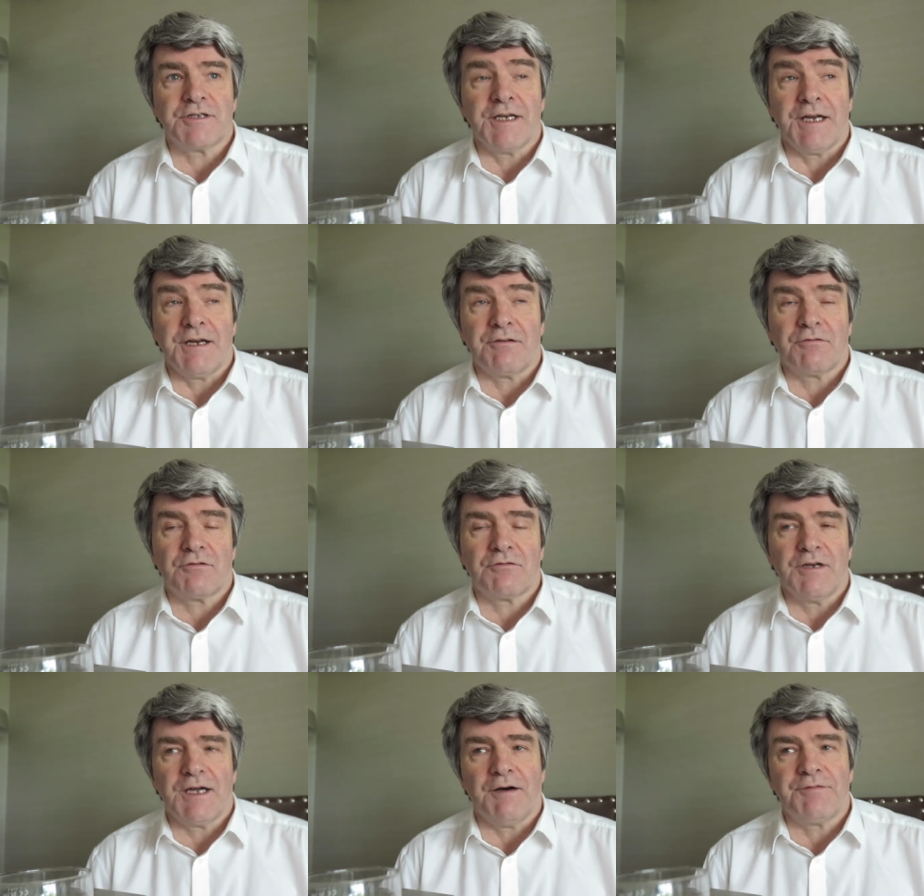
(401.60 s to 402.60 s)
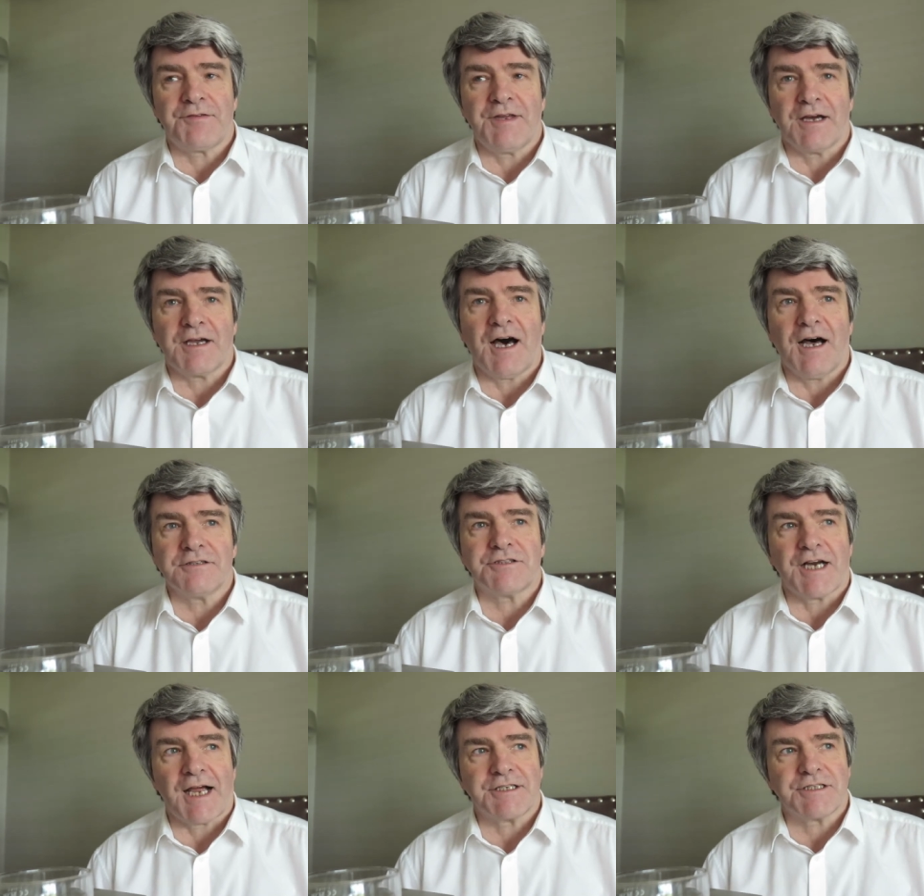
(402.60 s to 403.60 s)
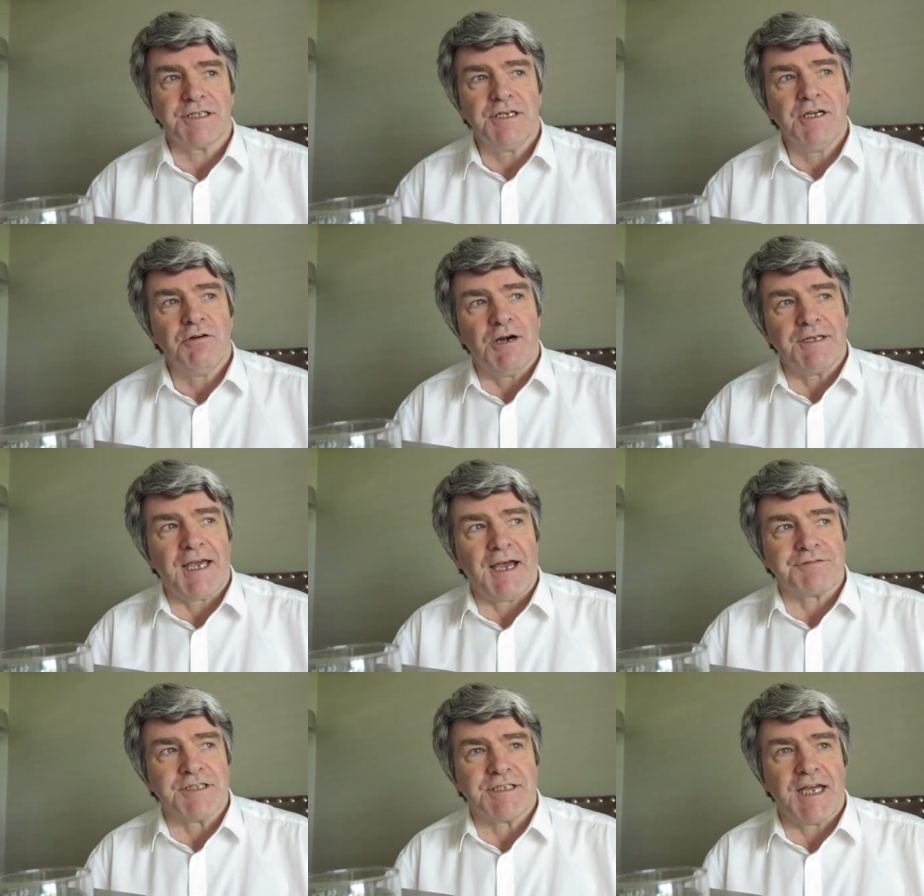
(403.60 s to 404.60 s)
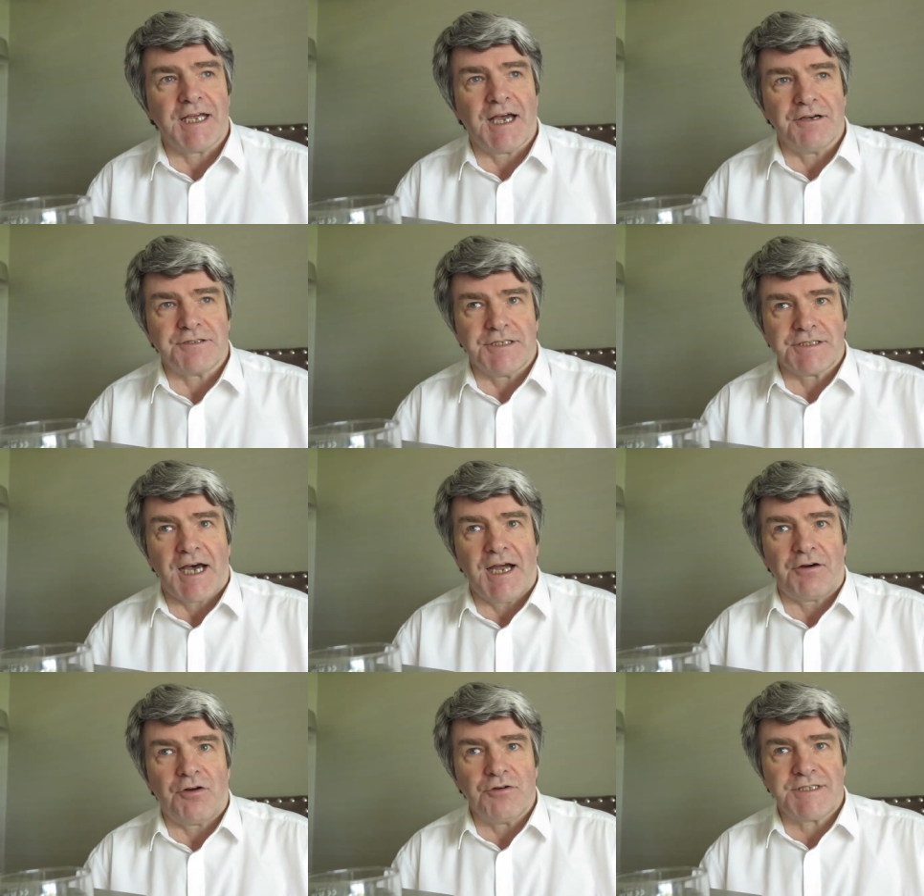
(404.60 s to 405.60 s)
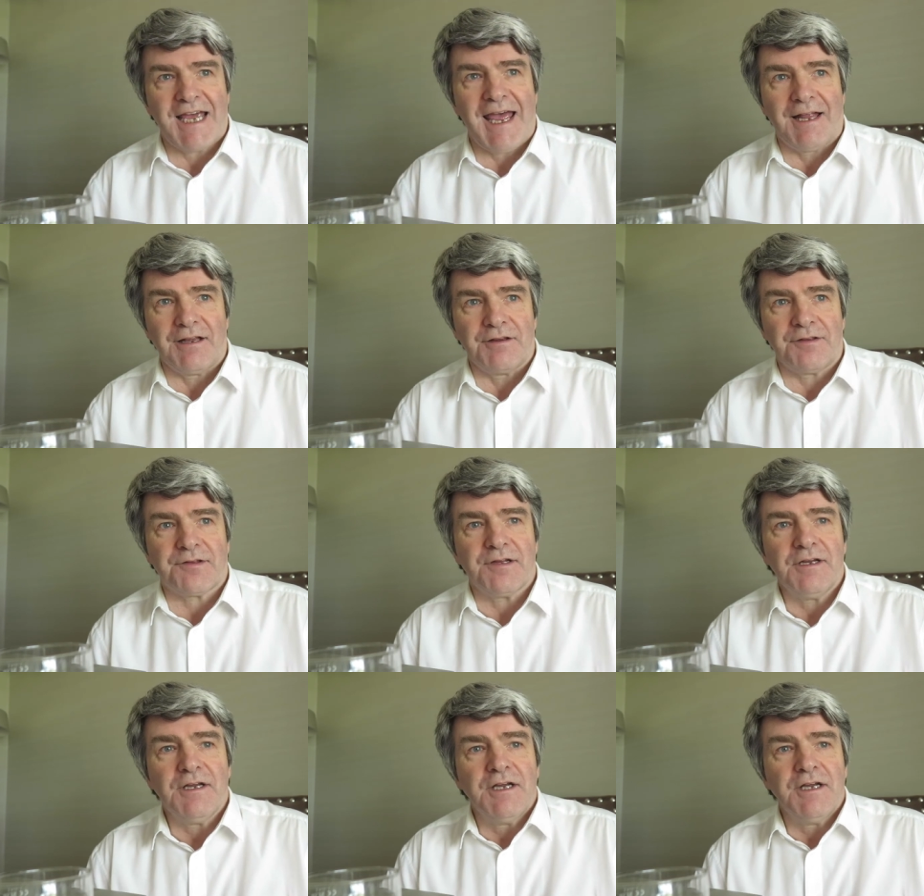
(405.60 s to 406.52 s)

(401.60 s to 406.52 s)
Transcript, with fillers: the obviously a contract where they have to take out entire hotels